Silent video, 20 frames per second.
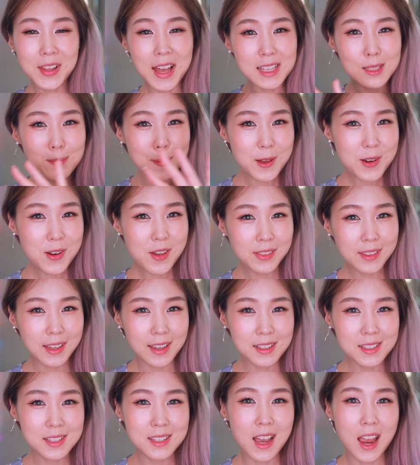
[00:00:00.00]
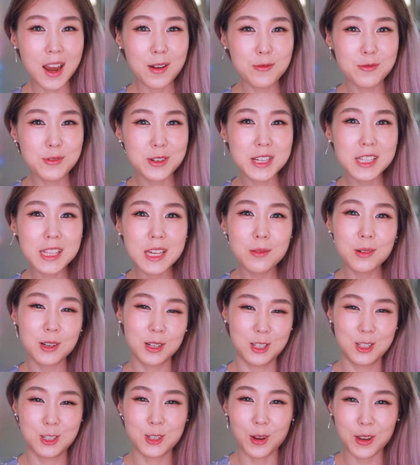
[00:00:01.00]
Last but not least, I really
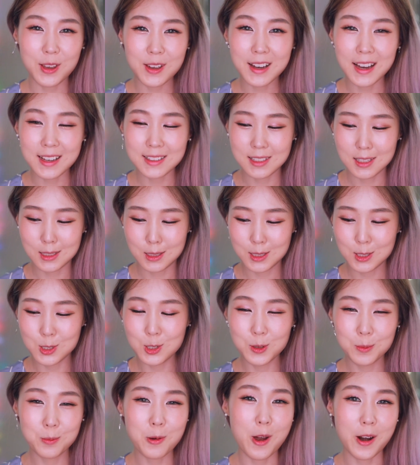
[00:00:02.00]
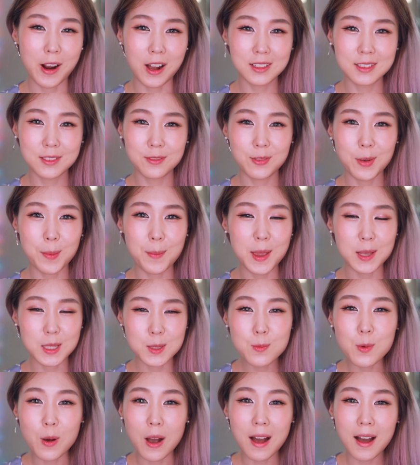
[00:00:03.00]
want to show you guys this new product from
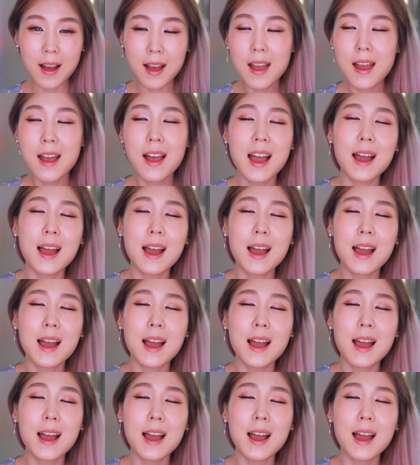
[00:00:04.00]
Espoir.